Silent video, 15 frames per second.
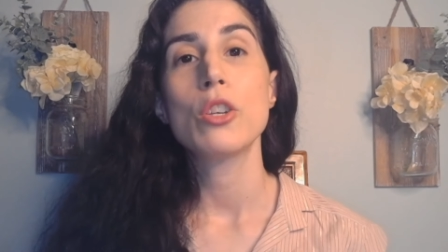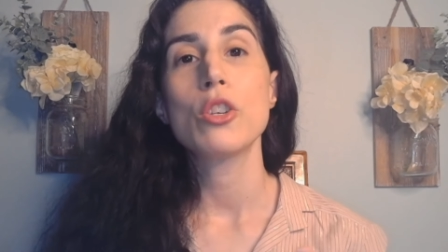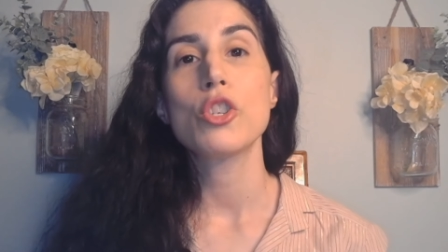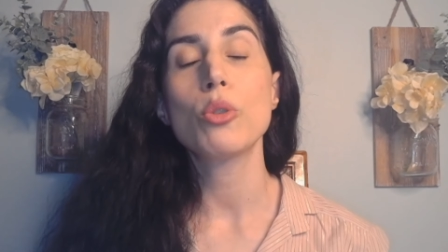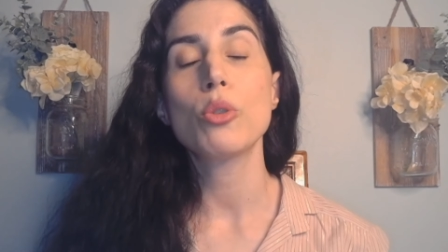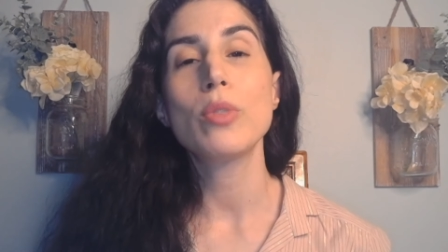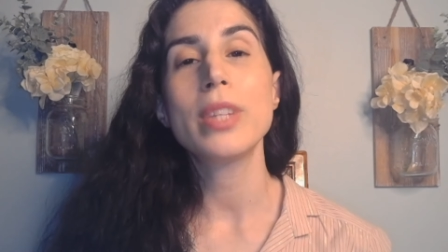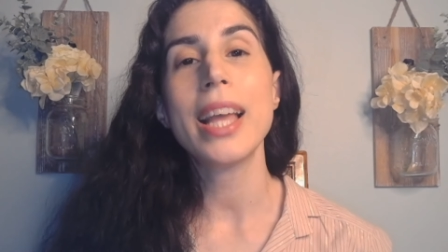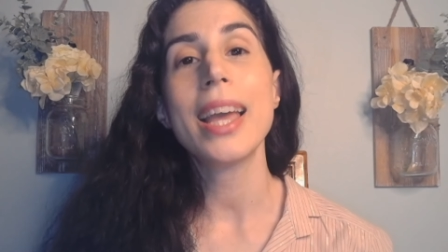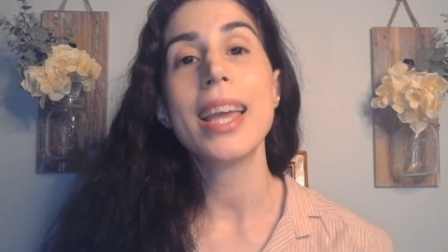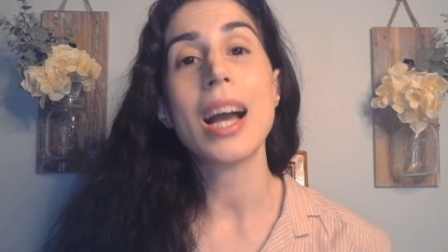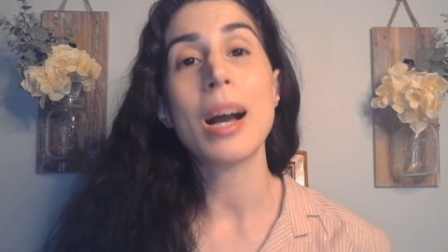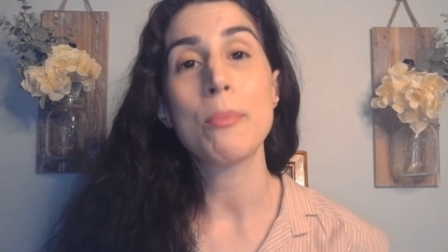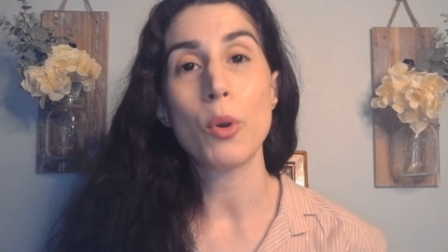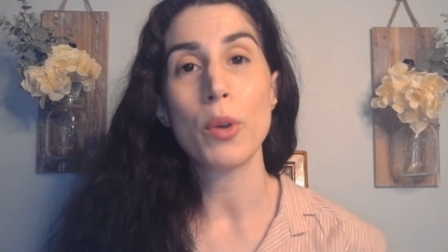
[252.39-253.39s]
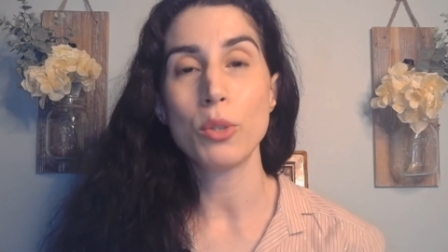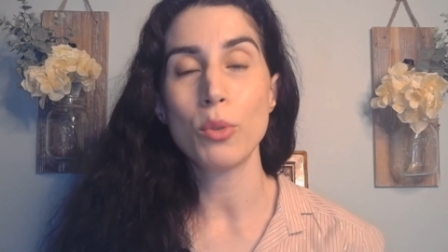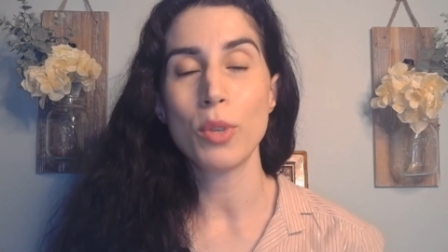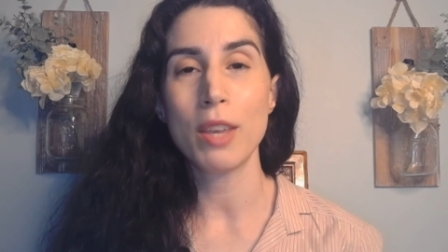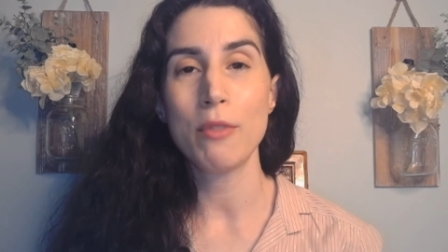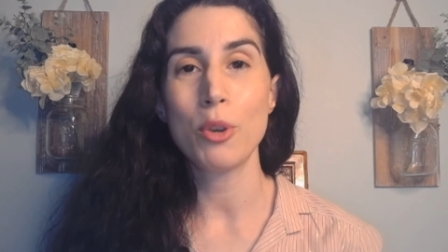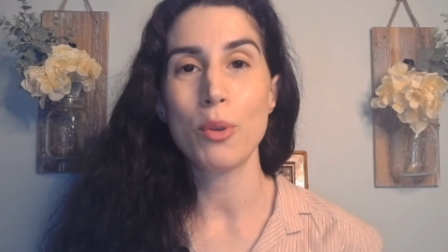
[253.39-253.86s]
So today I'm going to
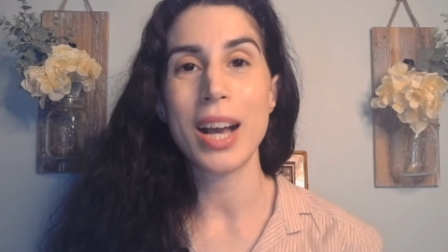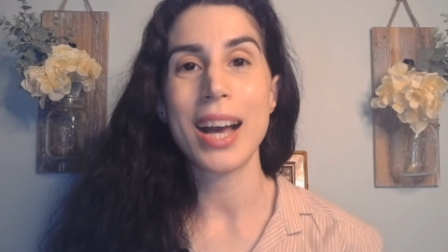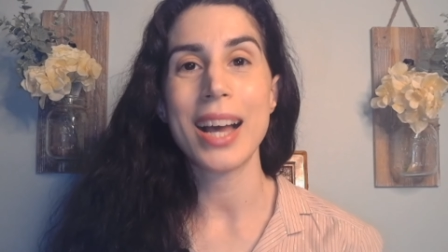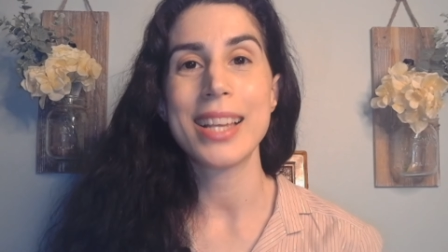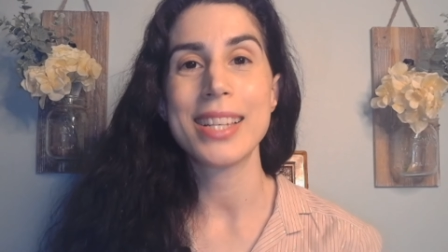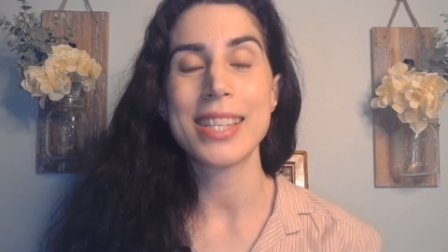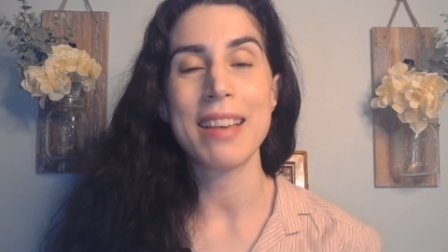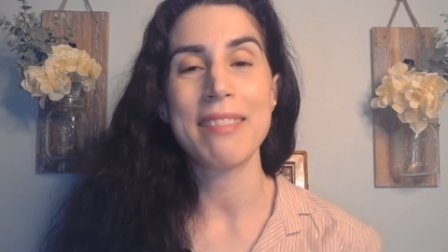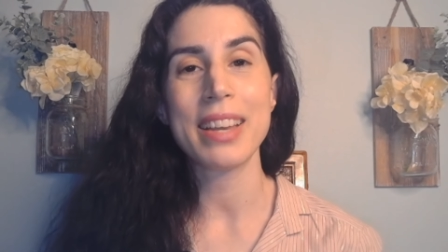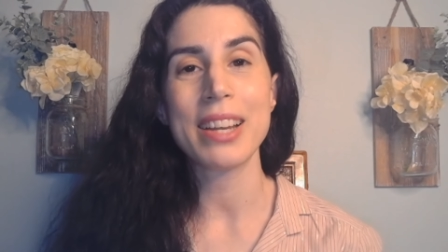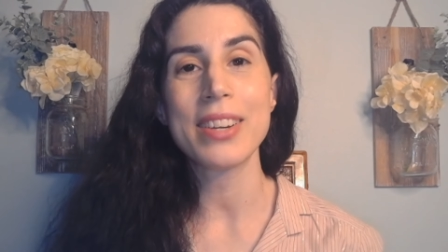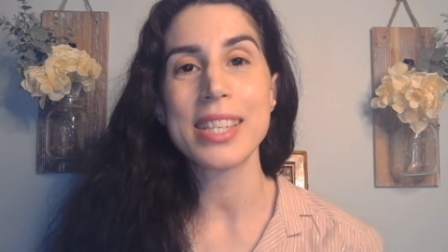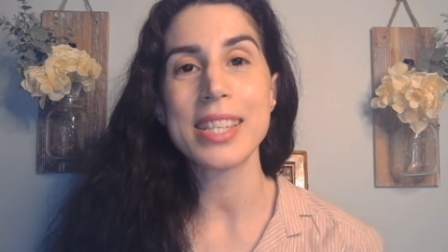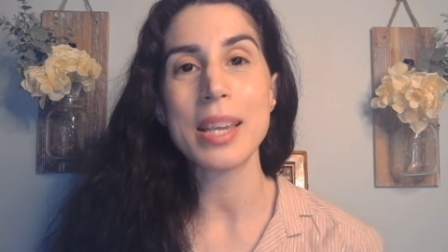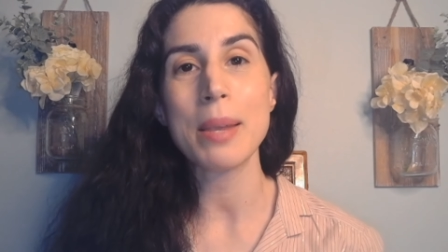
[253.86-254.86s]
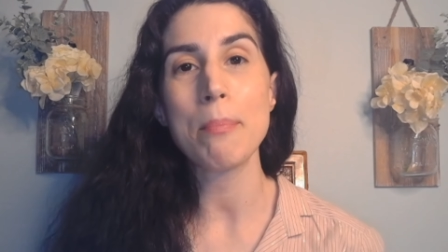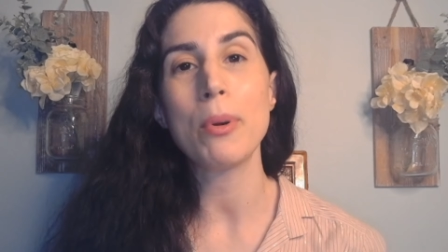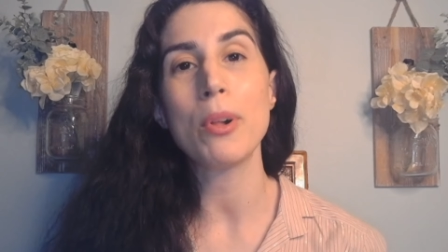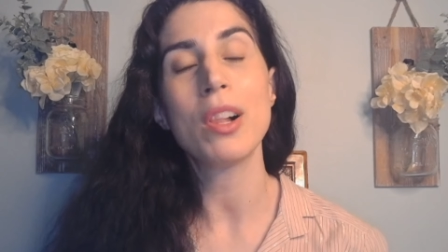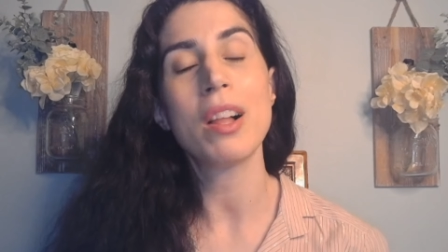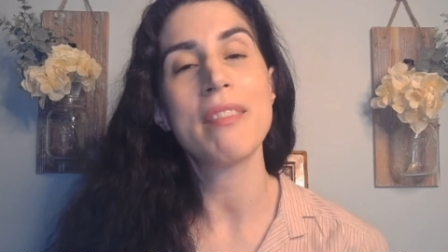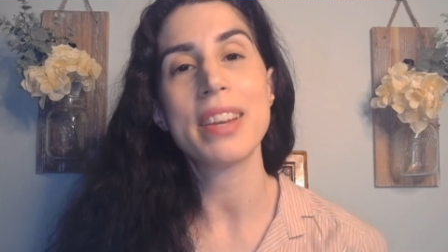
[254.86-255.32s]
give you guys a very
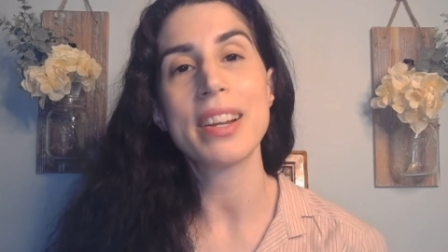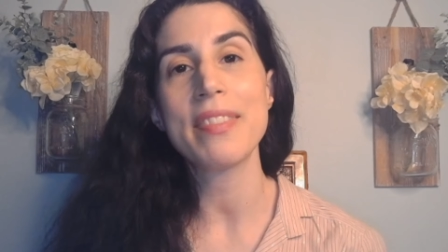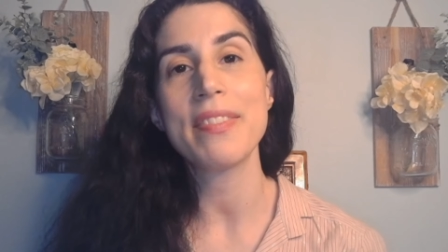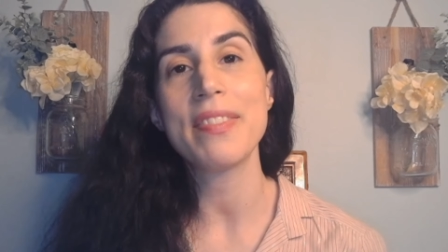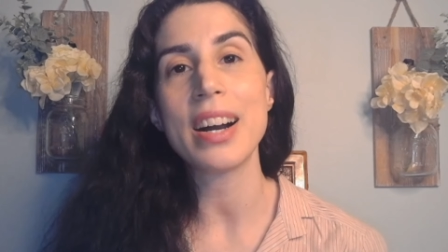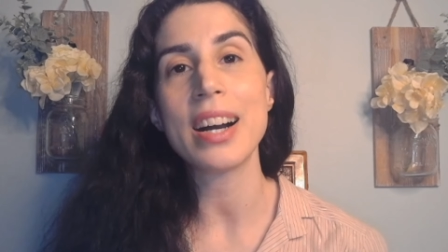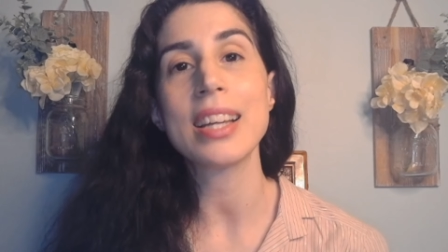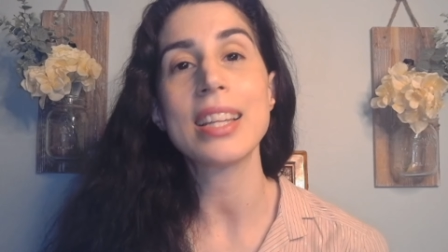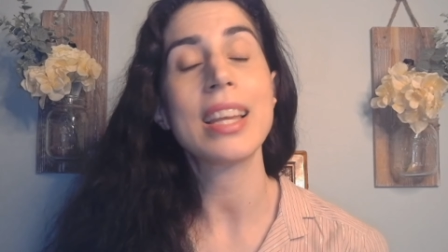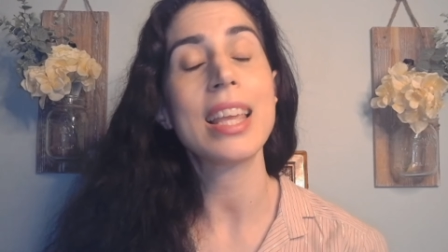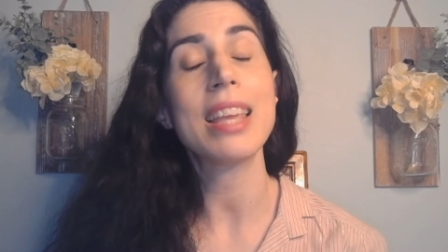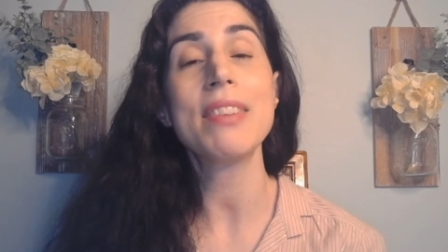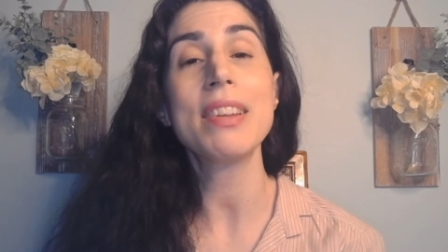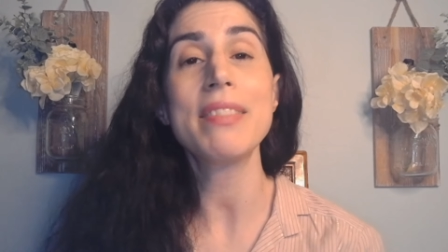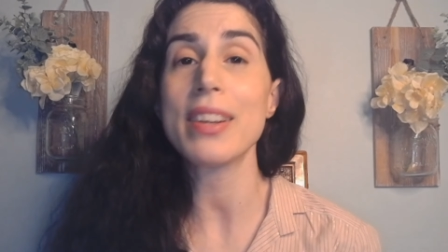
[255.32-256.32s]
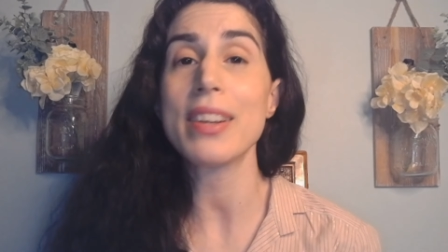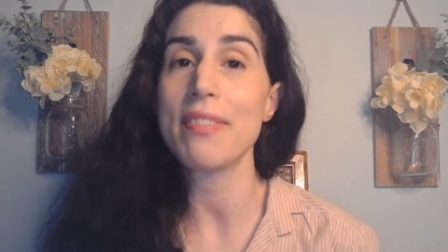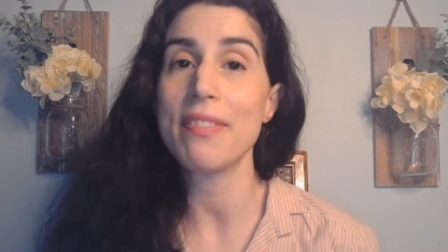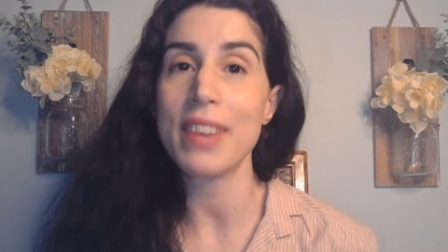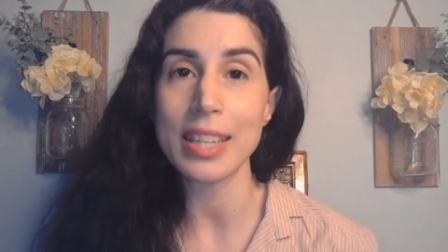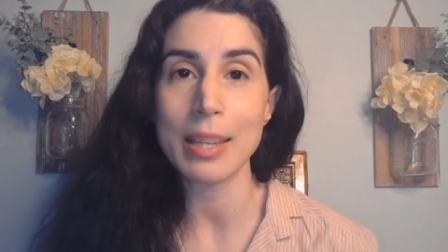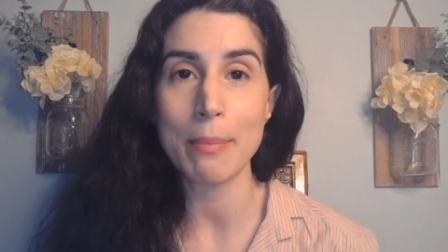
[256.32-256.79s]
simple, very fun, even very
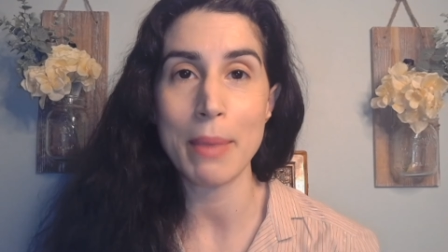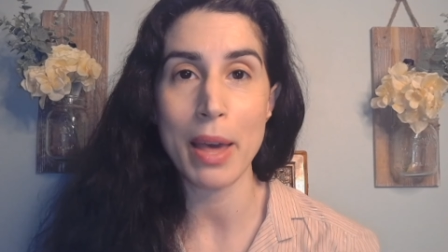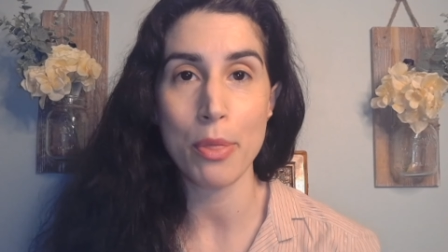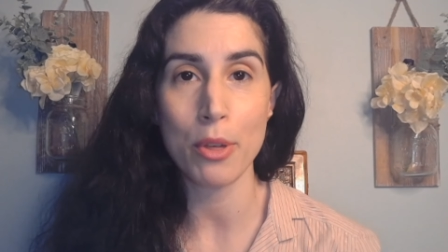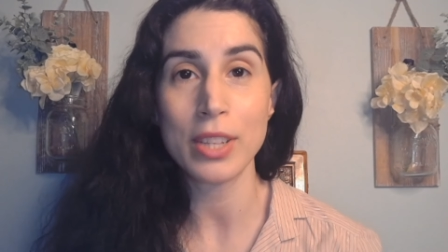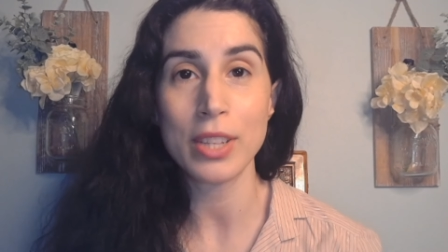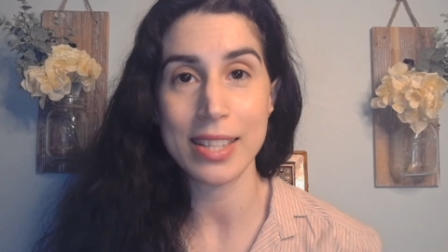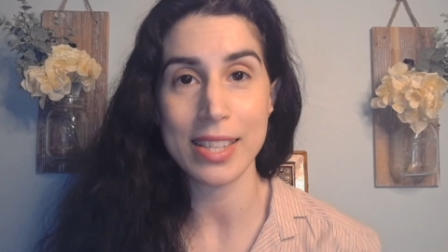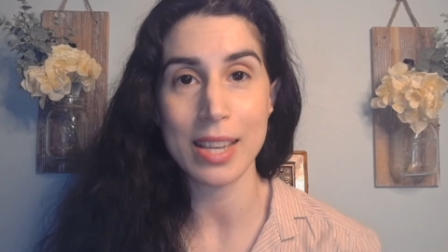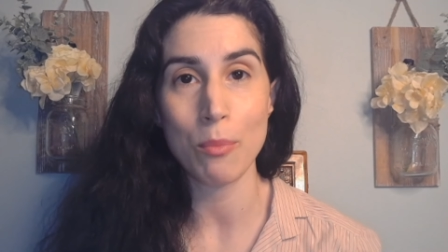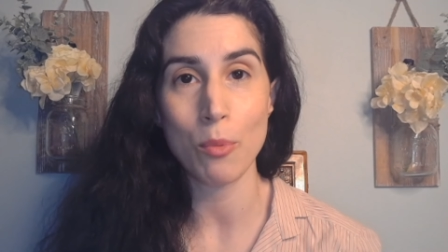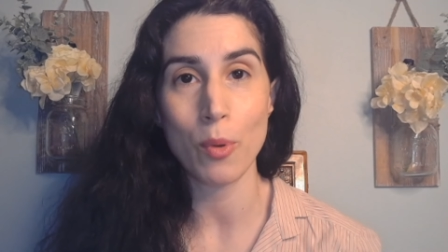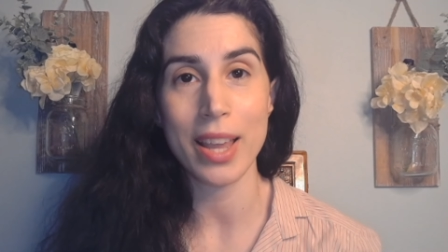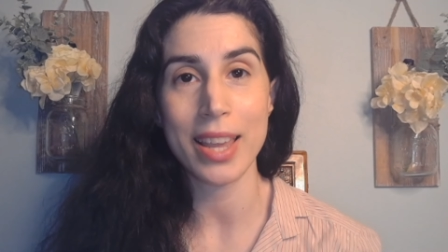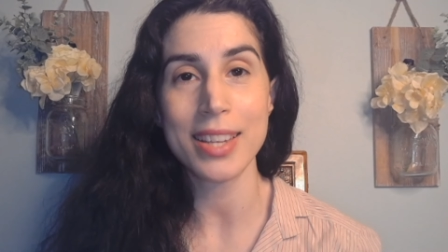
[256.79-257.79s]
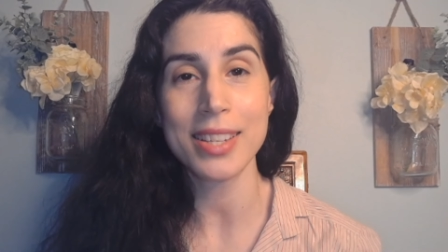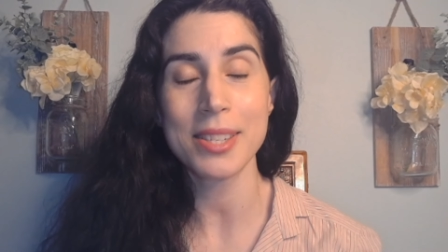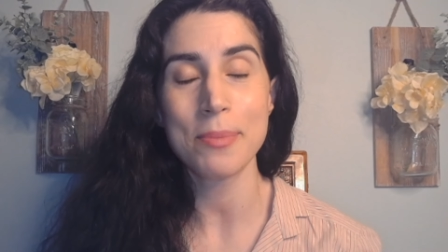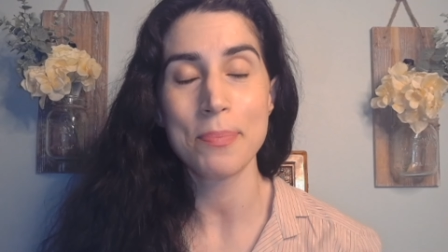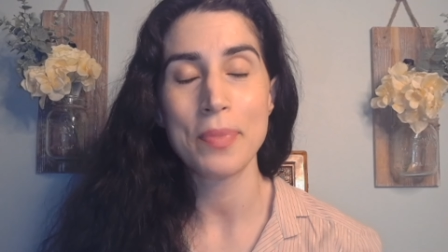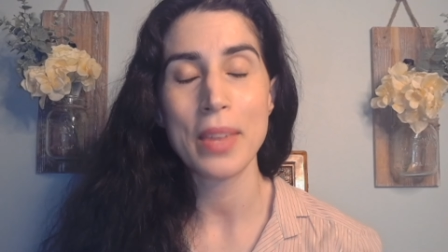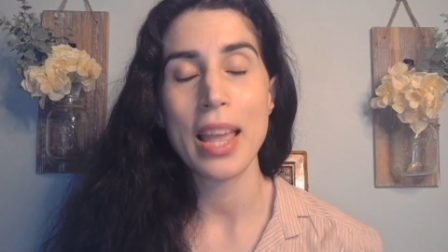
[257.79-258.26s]
funny method in some ways